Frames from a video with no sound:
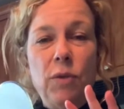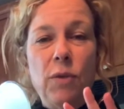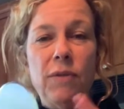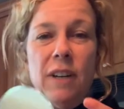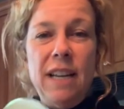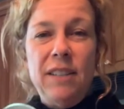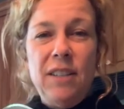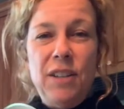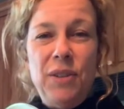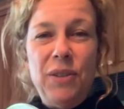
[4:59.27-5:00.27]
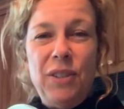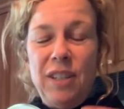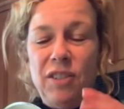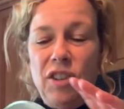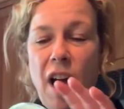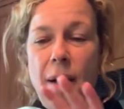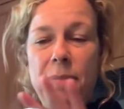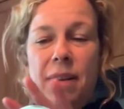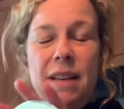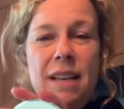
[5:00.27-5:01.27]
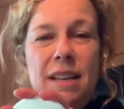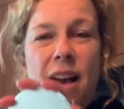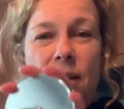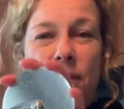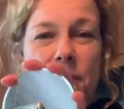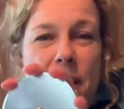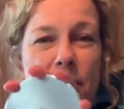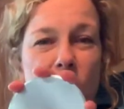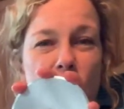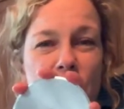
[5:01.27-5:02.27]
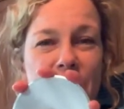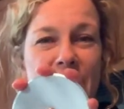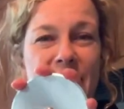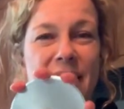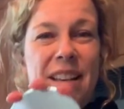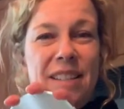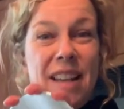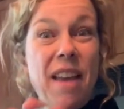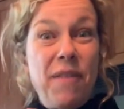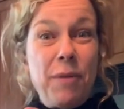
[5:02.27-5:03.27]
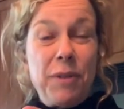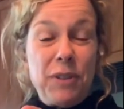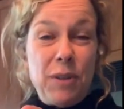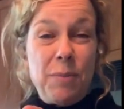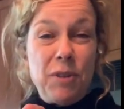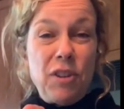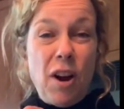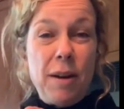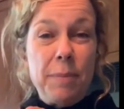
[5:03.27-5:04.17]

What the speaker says: tool for kids to use to chop. I wouldn't be able to hold it like this if it were super sharp.